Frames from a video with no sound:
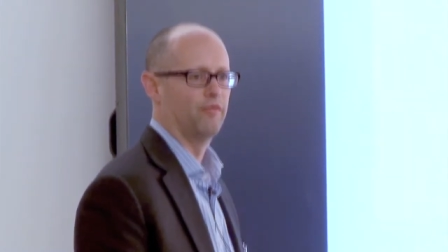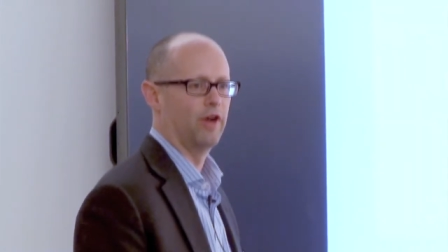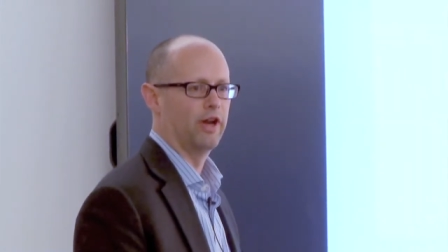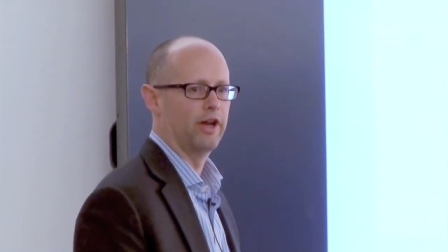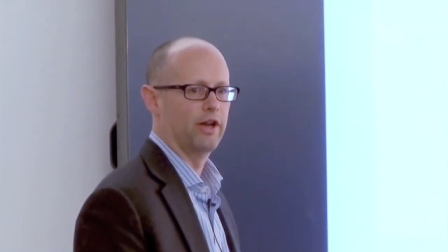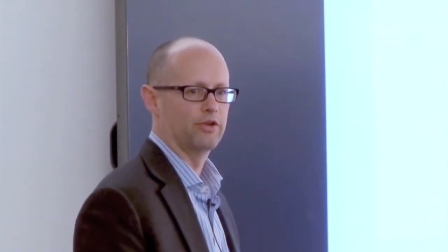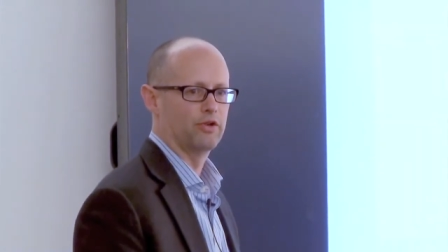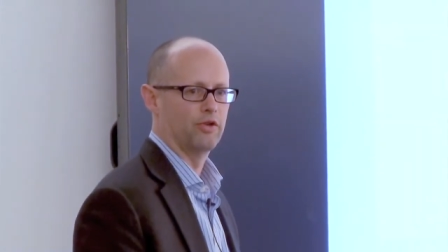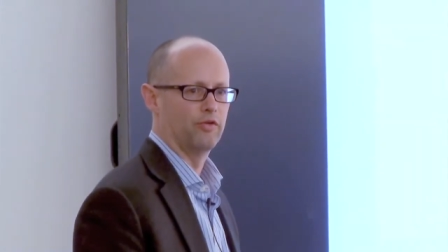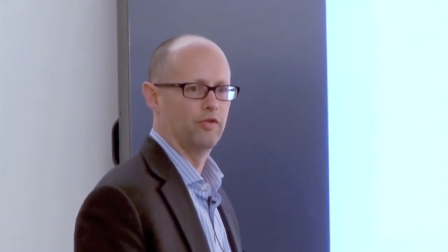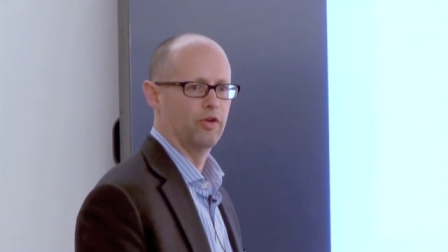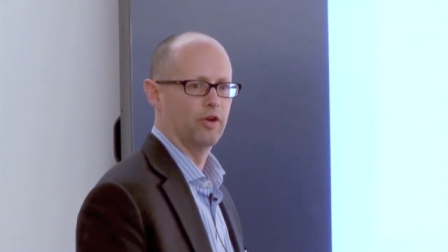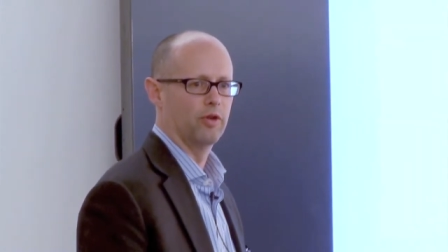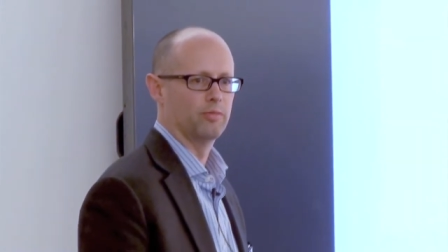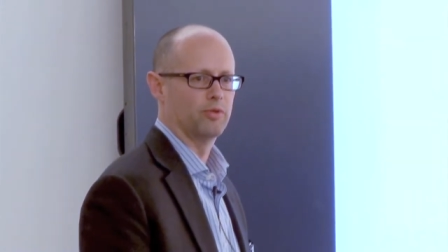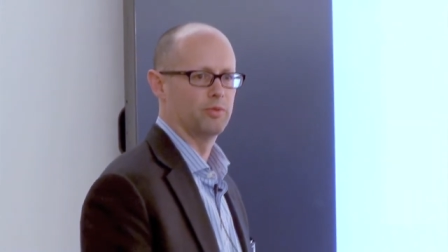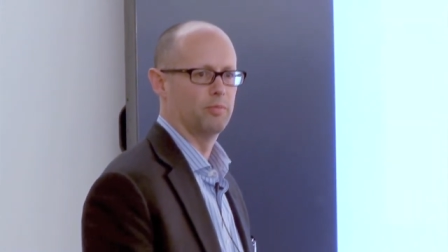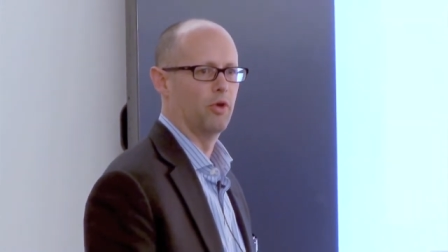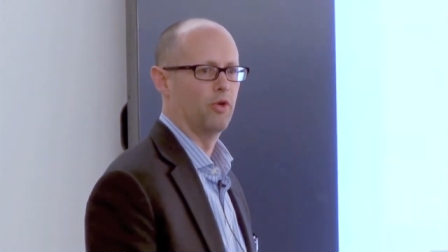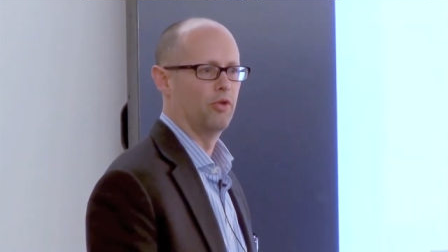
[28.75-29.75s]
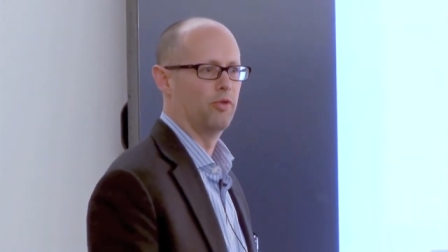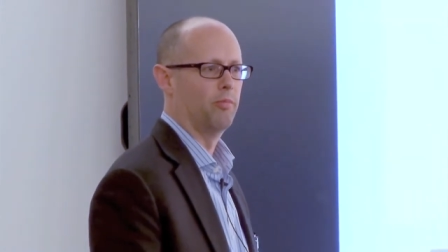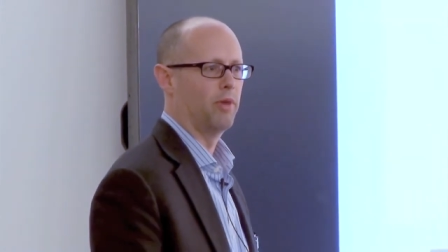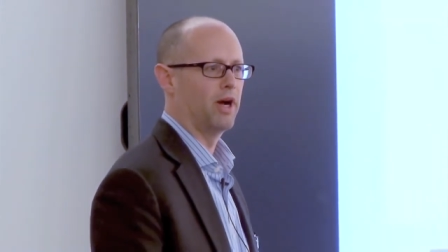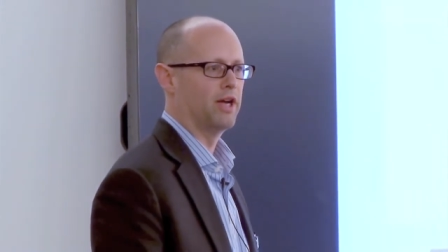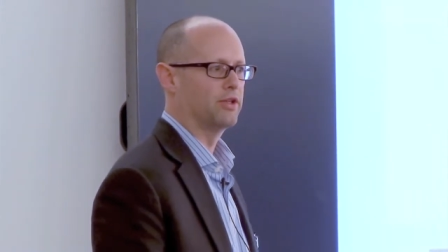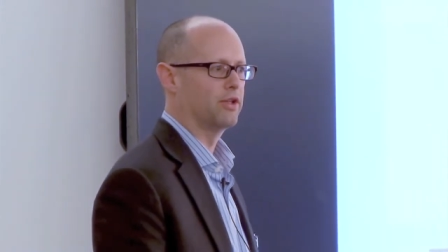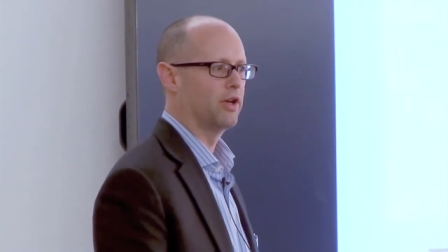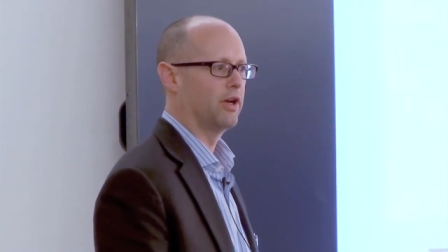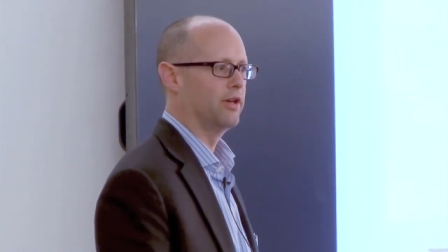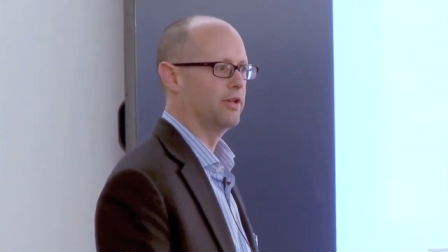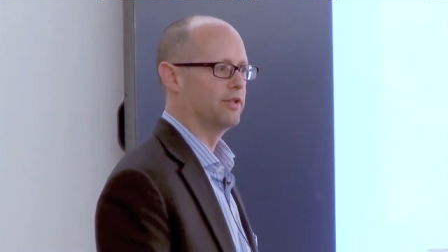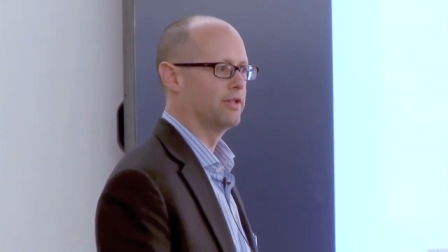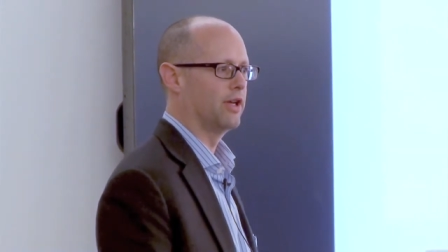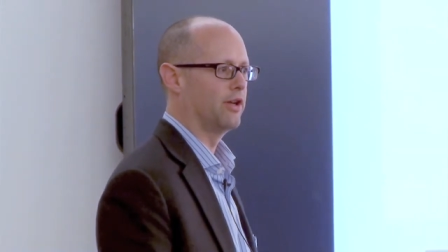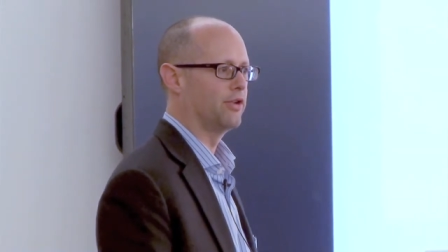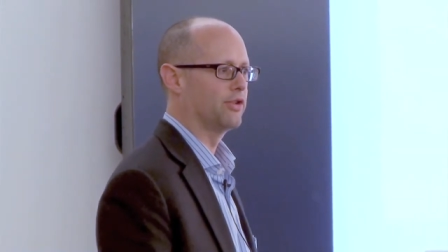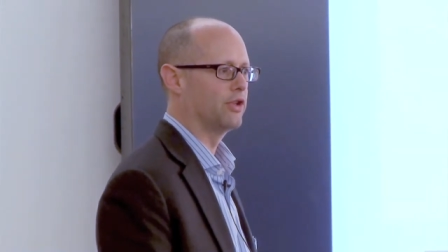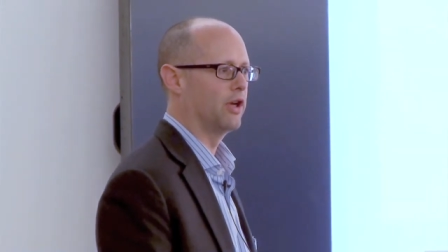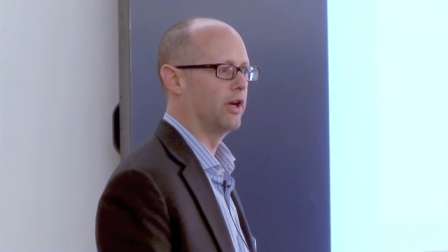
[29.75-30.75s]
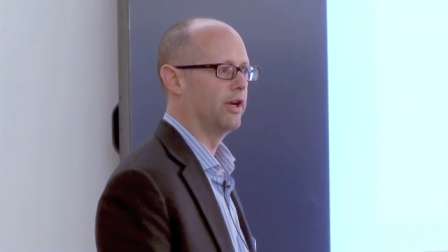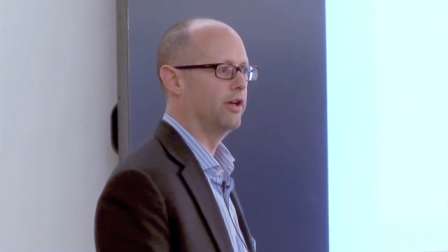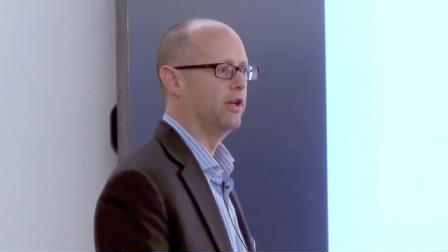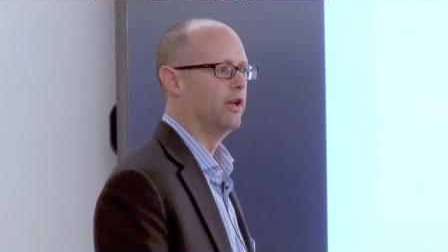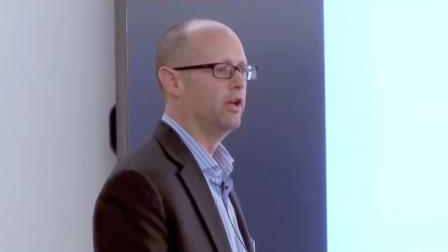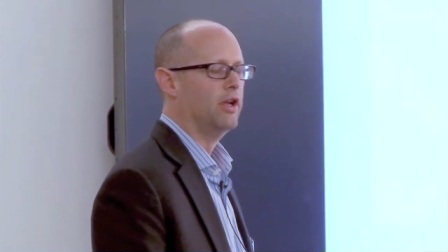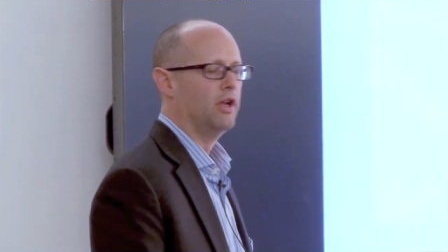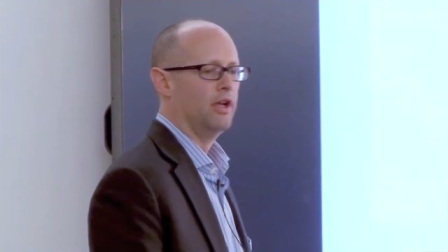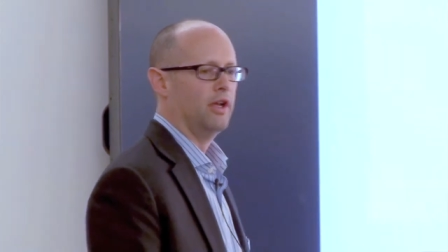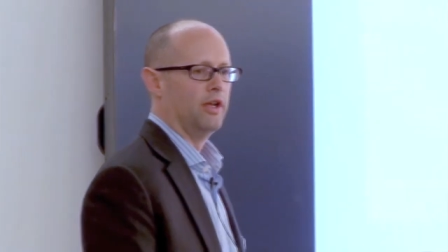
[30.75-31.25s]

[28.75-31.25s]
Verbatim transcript: financial firms, both buy side and sell side